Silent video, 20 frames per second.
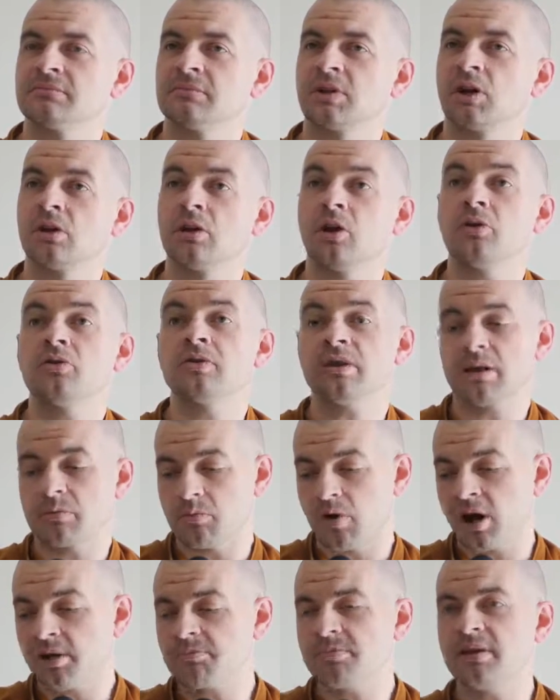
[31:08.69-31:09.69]
Clothing
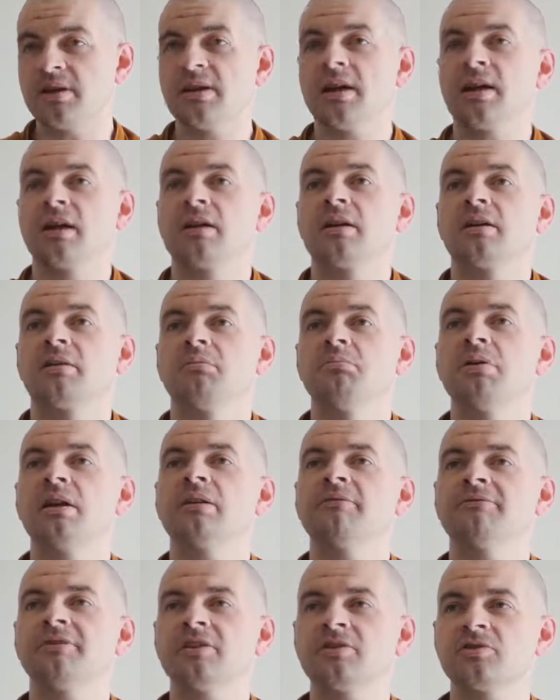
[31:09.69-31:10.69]
might be
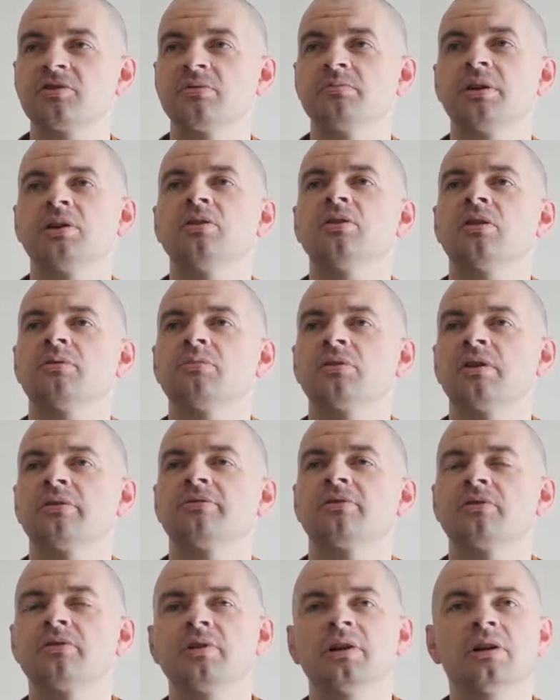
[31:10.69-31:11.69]
beneficial, but not when I've
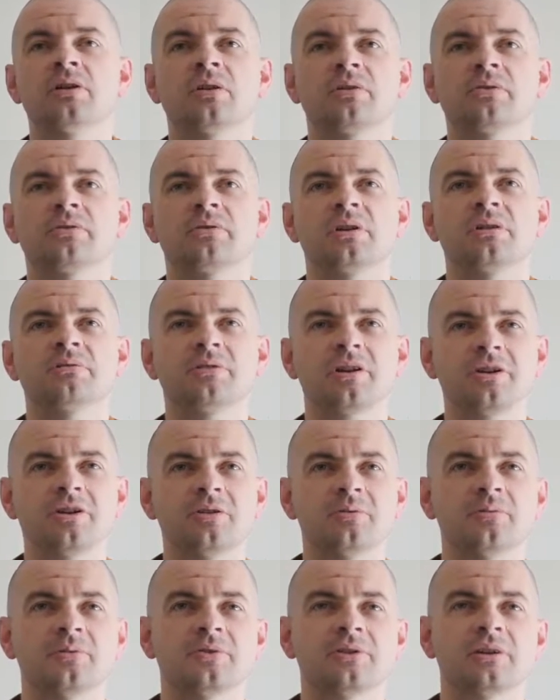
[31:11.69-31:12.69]
already got 3
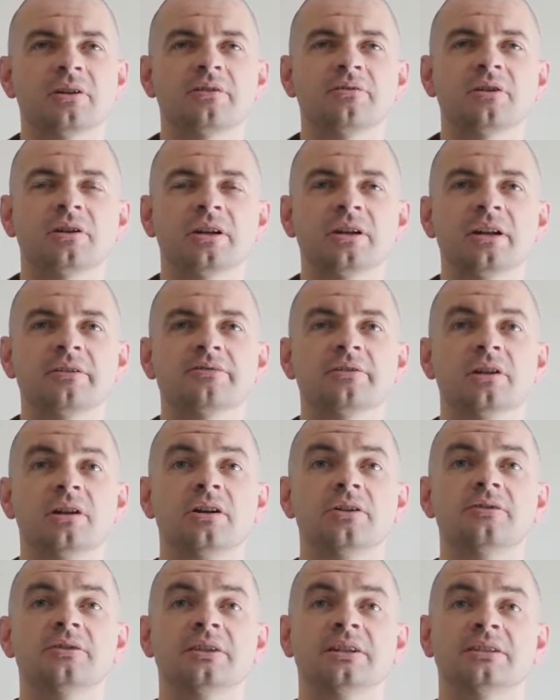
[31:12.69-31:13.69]
robes and I've got enough
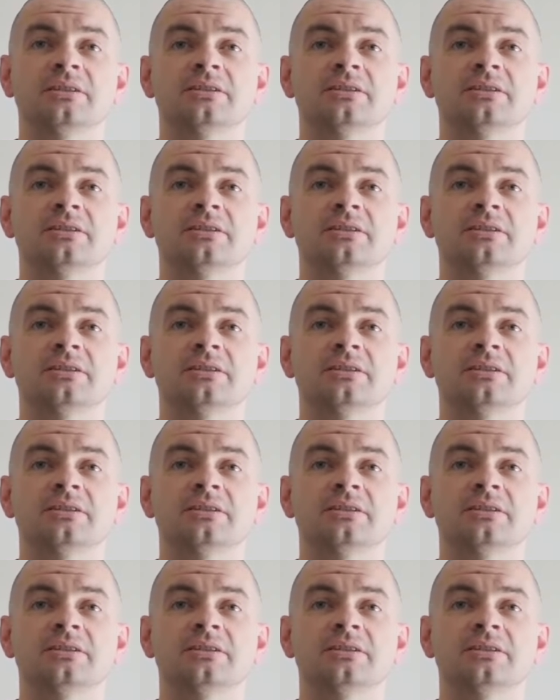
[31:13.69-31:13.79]
clothing.